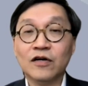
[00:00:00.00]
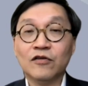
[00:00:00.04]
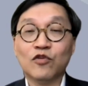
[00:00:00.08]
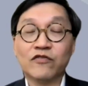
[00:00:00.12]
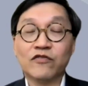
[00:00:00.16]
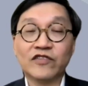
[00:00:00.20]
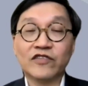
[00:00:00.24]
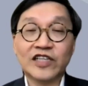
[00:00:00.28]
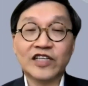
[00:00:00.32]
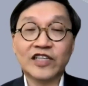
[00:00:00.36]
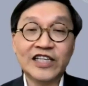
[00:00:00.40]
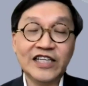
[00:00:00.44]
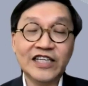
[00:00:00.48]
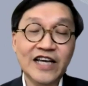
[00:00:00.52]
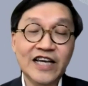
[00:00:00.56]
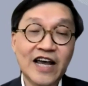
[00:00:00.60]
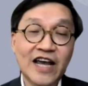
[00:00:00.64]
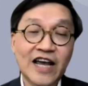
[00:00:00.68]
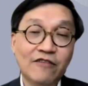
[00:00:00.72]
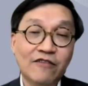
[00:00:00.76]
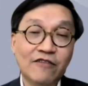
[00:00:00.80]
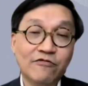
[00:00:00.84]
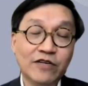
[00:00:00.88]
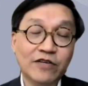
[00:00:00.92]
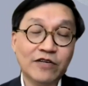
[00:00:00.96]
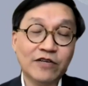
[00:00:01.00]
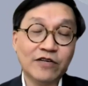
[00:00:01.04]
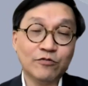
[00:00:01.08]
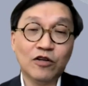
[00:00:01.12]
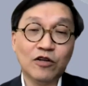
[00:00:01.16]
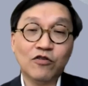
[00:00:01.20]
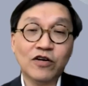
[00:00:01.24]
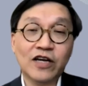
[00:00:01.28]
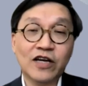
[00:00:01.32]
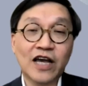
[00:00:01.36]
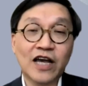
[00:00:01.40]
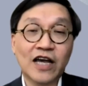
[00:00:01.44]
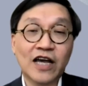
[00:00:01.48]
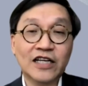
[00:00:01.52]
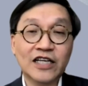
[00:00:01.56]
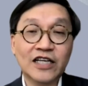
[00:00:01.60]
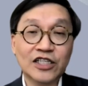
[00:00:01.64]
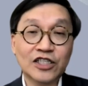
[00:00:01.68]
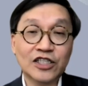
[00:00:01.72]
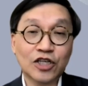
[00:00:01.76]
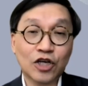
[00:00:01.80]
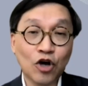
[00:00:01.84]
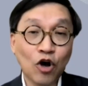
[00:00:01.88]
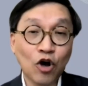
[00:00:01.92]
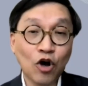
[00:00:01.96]
one of the key areas we look at
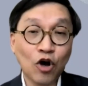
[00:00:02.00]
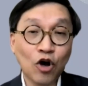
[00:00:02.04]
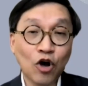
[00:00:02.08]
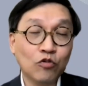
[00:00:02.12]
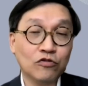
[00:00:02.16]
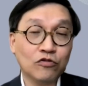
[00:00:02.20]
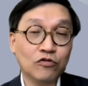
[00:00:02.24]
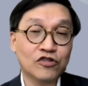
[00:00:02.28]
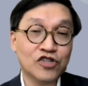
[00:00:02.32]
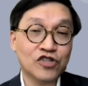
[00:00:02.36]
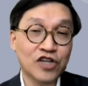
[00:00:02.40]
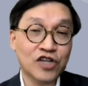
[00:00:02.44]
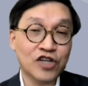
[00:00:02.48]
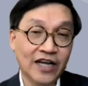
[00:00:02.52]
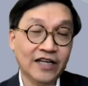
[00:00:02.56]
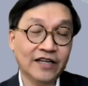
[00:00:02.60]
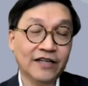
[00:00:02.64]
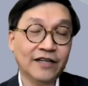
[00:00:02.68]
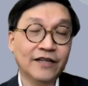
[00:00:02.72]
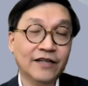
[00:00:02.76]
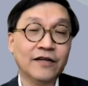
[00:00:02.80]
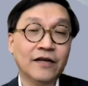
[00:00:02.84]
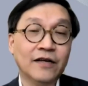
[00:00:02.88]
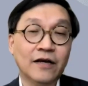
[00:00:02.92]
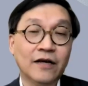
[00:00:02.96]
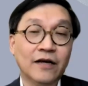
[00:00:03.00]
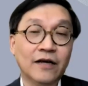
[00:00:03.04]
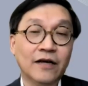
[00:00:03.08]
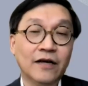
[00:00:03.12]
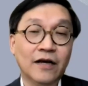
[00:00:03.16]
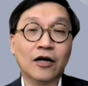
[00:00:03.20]
is cold chain,